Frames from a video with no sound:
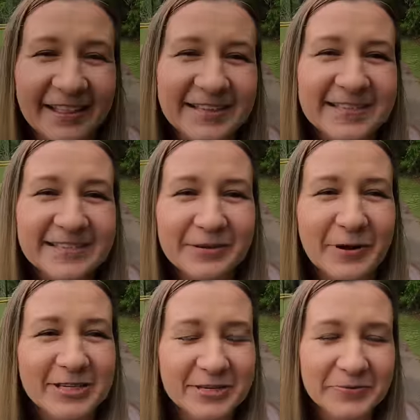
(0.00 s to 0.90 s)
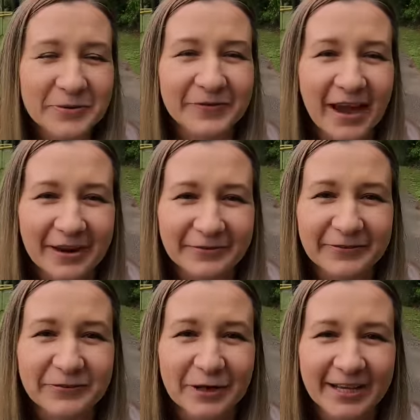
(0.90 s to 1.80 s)
And this is a question we've kind of
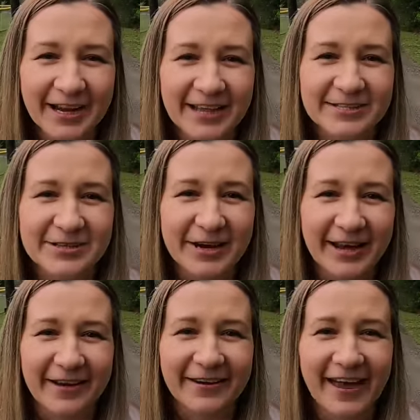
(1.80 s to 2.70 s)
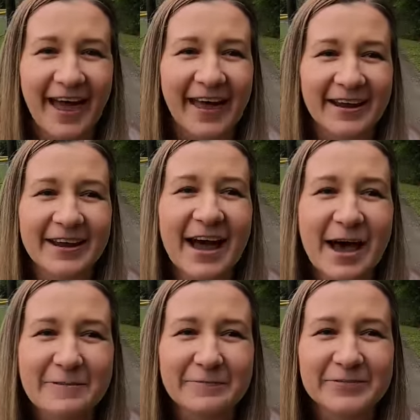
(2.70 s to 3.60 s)
avoided answering online,
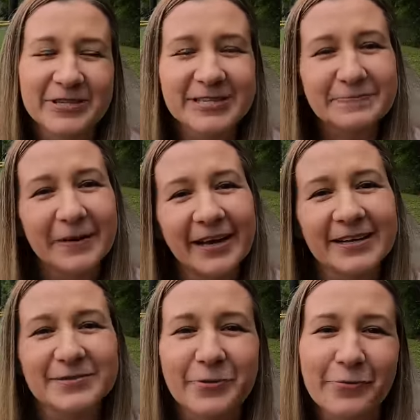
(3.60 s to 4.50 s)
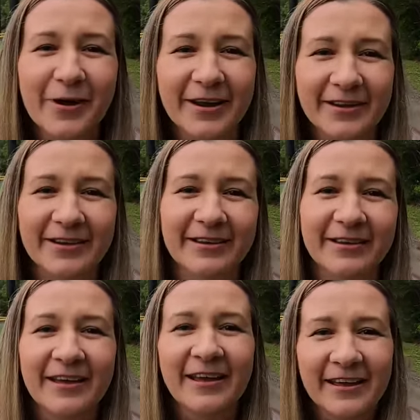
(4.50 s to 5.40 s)
just because we wanted to
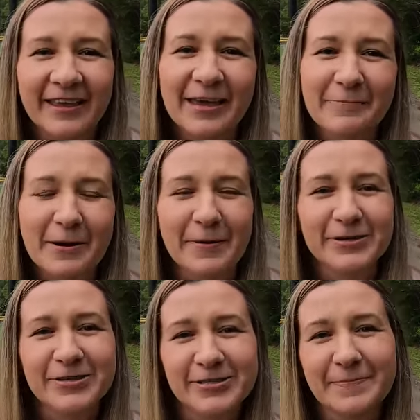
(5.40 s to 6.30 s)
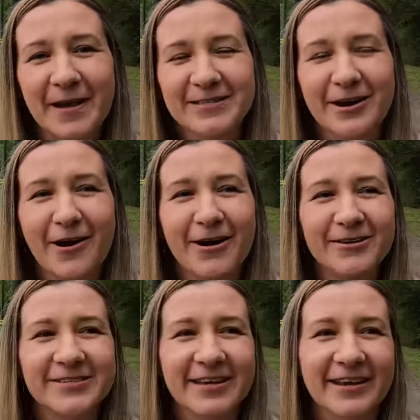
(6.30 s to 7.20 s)
keep our personal space
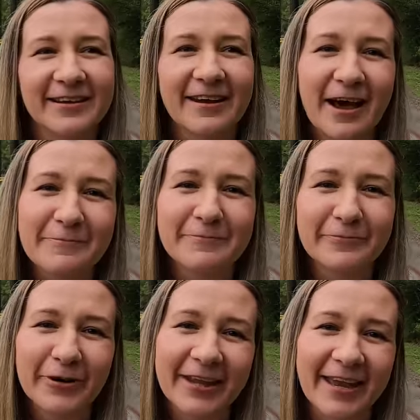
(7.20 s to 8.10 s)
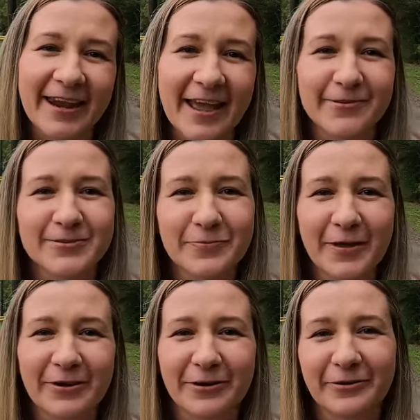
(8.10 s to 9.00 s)
ours and not really announce
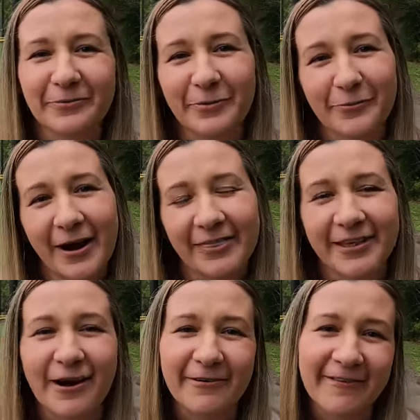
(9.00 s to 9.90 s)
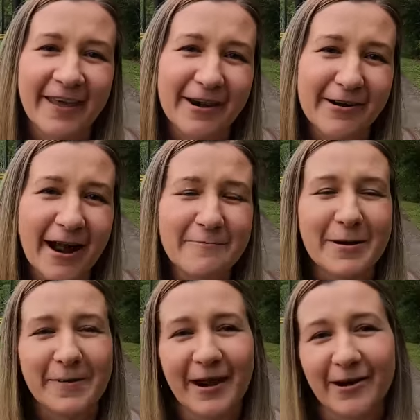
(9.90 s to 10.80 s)
whether we were at the RV or at
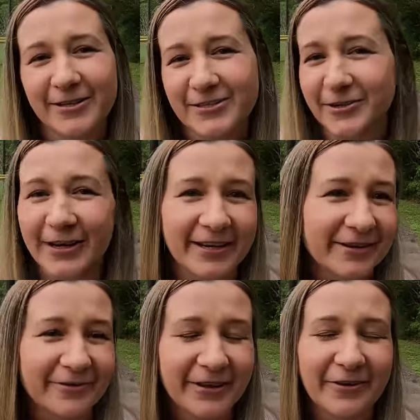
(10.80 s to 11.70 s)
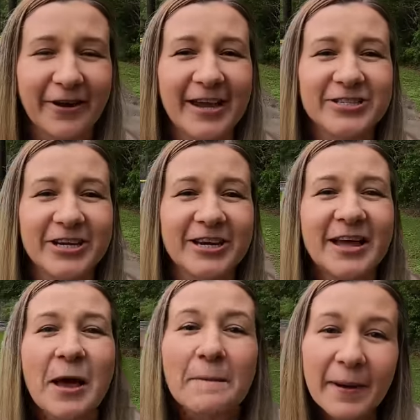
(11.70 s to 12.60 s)
my parents or in a different location.
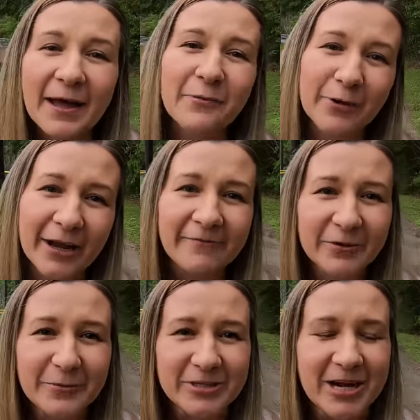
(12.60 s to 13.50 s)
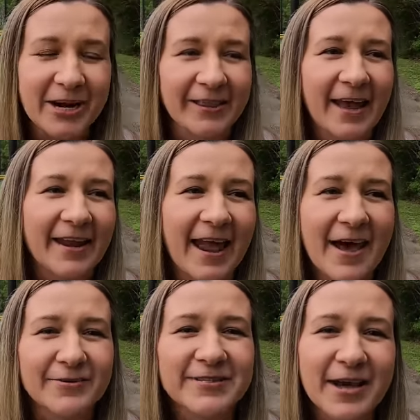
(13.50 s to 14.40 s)
But we're comfortable sharing that
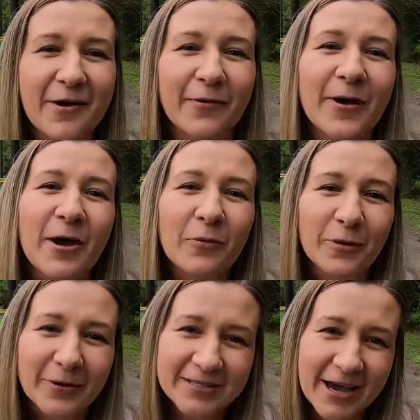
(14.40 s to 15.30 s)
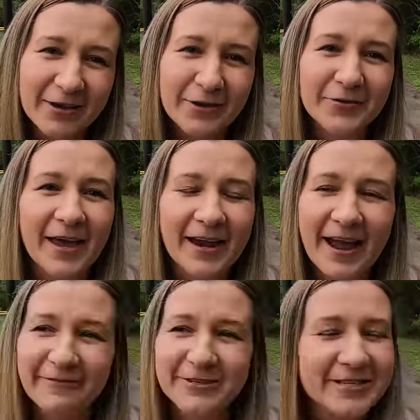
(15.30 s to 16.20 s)
now. So we will tell you that
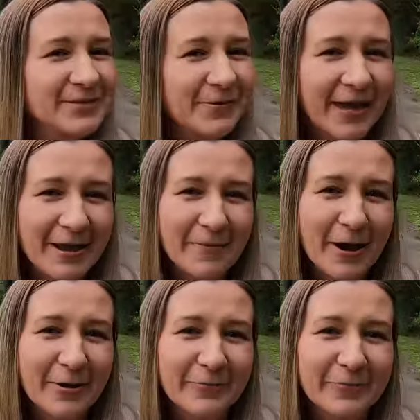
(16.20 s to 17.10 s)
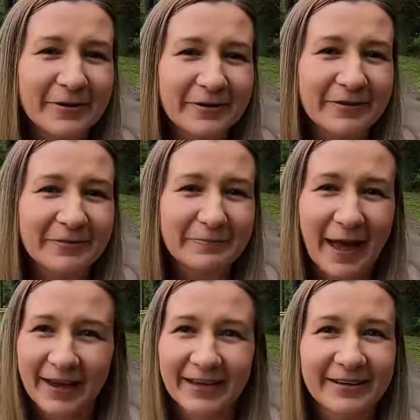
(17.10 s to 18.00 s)
ever since we came home
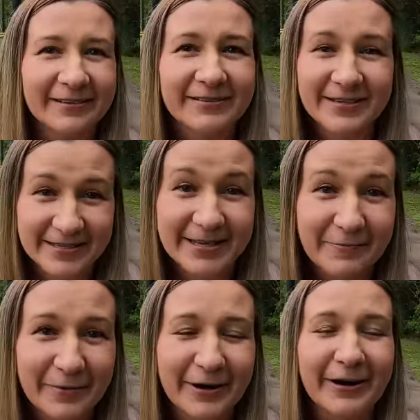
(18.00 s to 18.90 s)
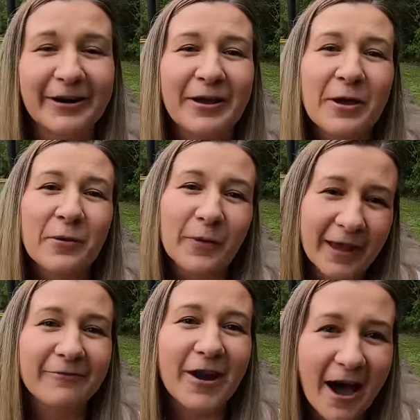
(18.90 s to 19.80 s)
back in December, we
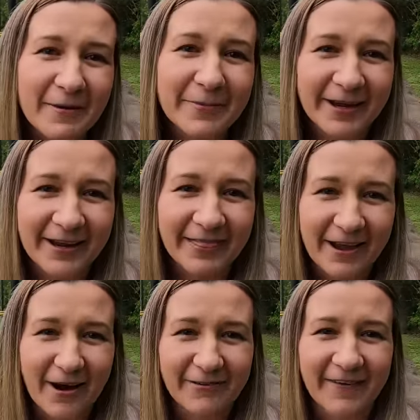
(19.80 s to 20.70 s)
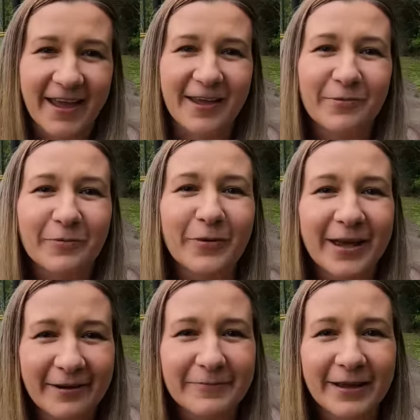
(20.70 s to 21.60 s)
have not been in the RV.
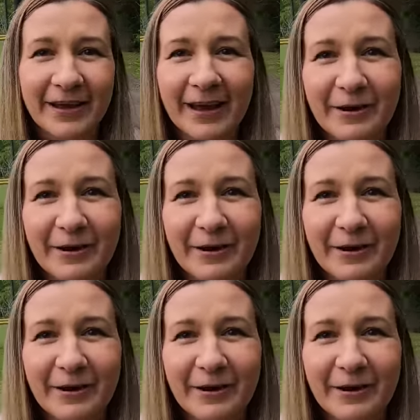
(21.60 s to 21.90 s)
We have been,